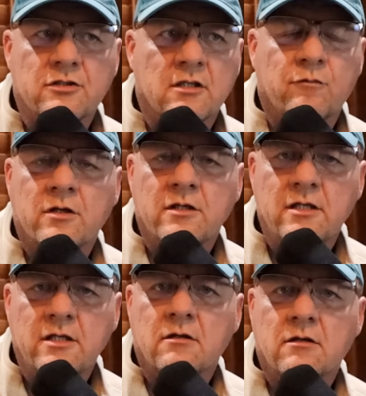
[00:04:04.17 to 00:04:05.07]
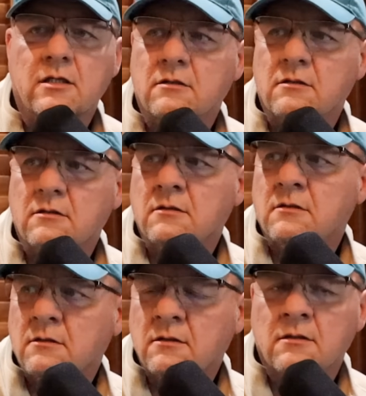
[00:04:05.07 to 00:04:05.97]
for a year can
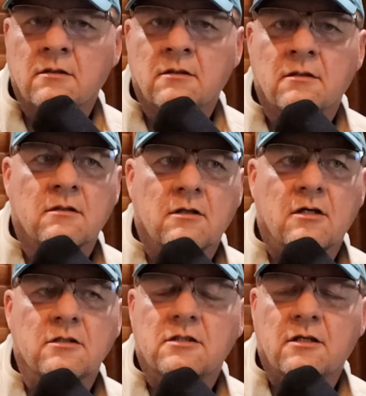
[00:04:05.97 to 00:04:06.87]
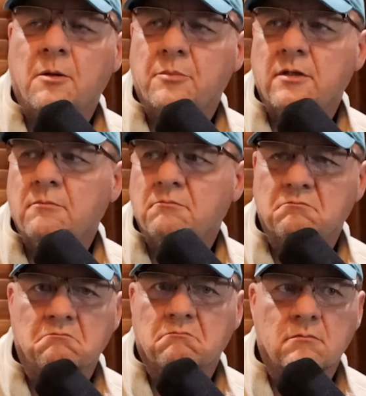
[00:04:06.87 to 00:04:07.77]
cost the company
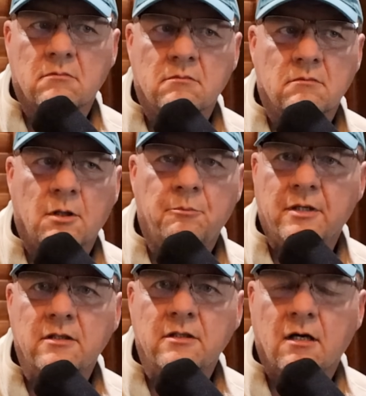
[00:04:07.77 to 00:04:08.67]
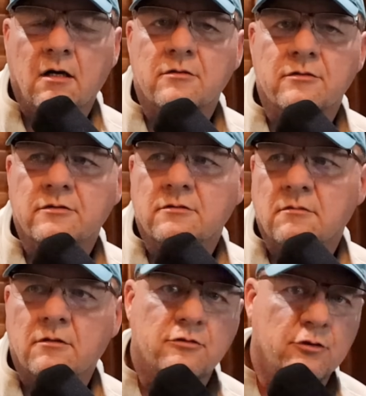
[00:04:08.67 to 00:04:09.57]
$1 billion or
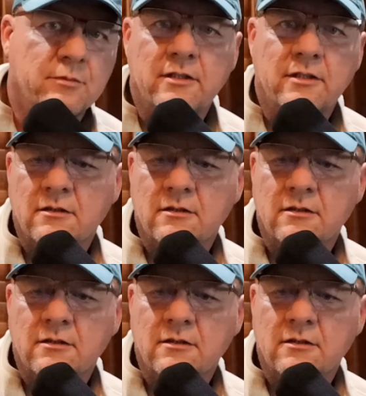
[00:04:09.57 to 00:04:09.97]
$2 billion.